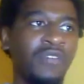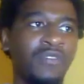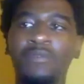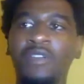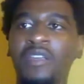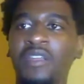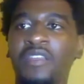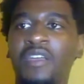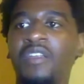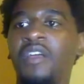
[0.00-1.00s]
I'm looking at
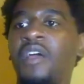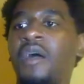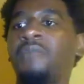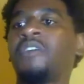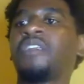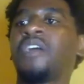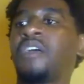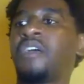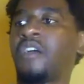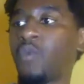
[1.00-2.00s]
that. I'm looking at
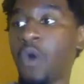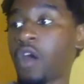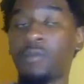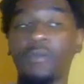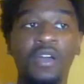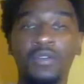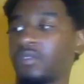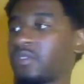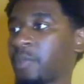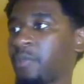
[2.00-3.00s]
a water bottle.
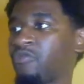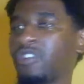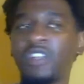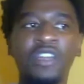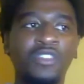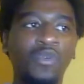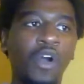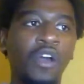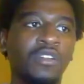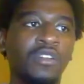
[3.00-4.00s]
Like, but really look at the
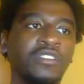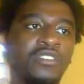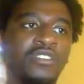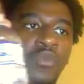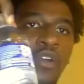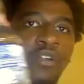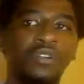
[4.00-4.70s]
water. Like this is water.